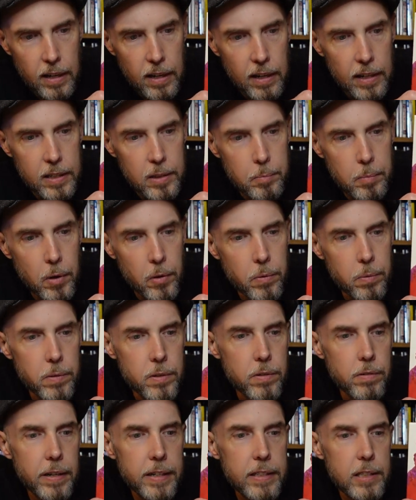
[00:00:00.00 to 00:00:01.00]
Both
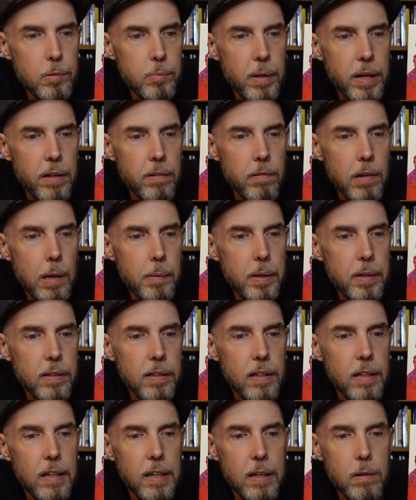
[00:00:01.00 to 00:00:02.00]
were directed by
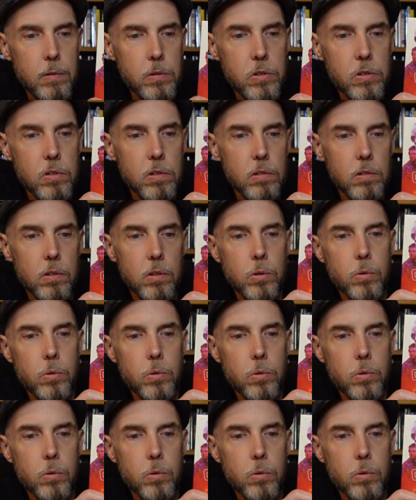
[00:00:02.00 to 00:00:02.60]
Robert Klaus,